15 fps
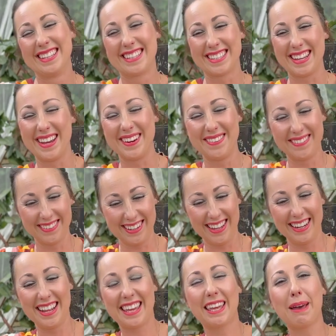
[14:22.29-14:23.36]
So,
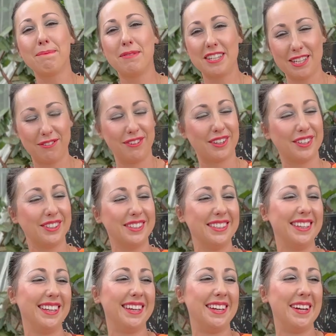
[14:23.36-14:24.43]
and it can be
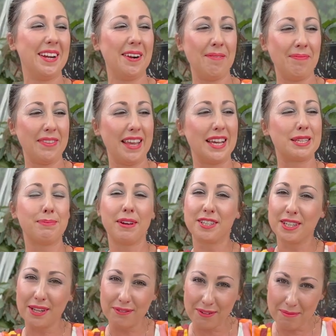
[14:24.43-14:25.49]
difficult,
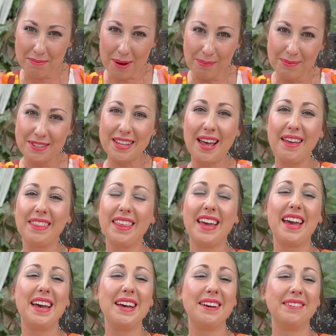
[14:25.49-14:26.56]
especially for mums out
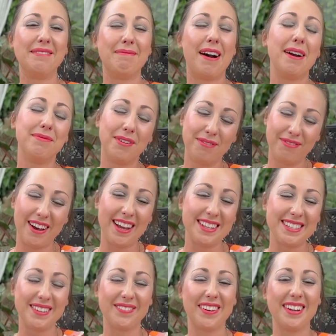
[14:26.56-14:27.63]
there. My mum finds
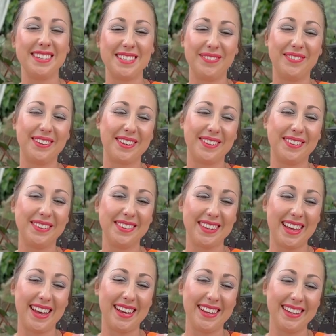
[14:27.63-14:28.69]
it very difficult
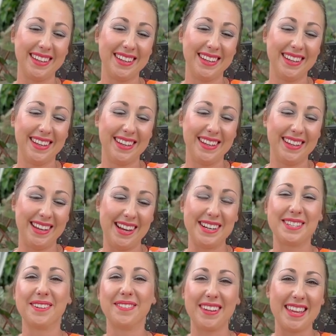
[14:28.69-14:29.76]
that I
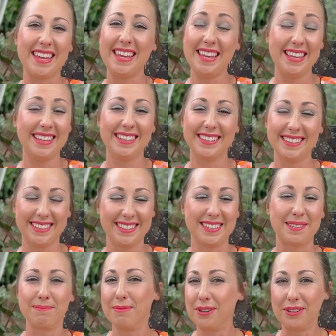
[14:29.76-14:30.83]
don't eat
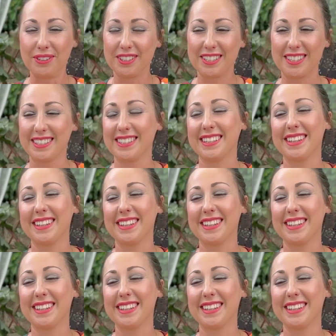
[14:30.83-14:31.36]
as much.